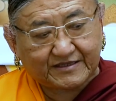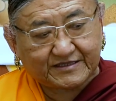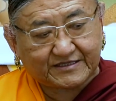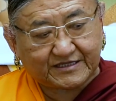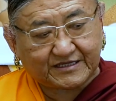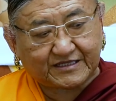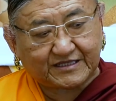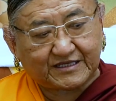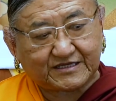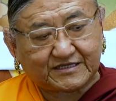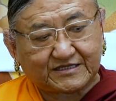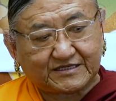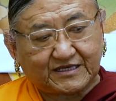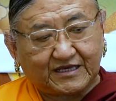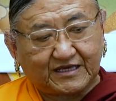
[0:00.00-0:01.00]
sickness
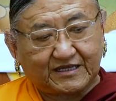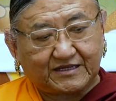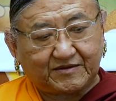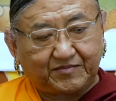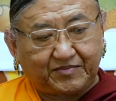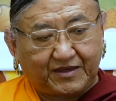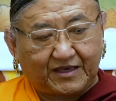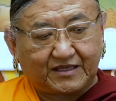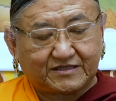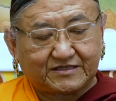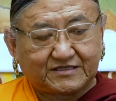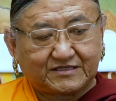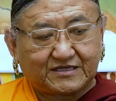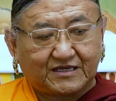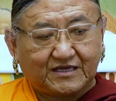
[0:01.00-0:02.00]
and
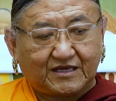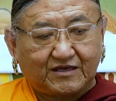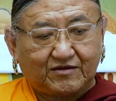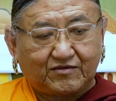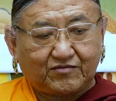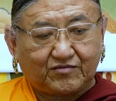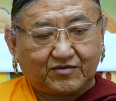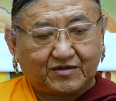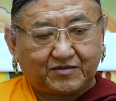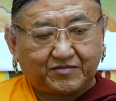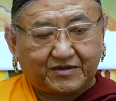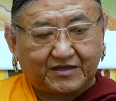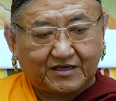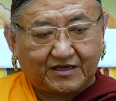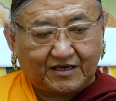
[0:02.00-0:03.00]
pains, will
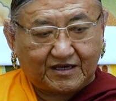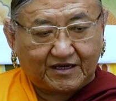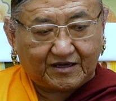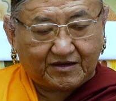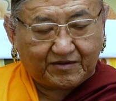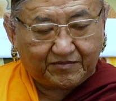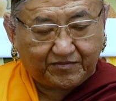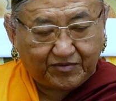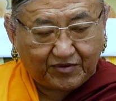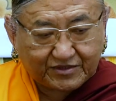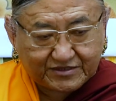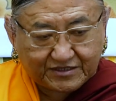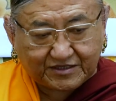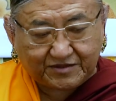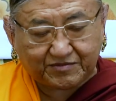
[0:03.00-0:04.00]
be a
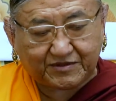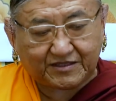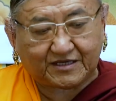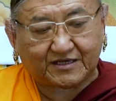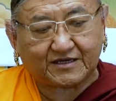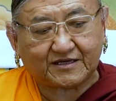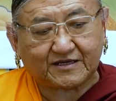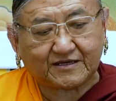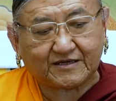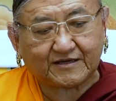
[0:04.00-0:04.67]
positive thing.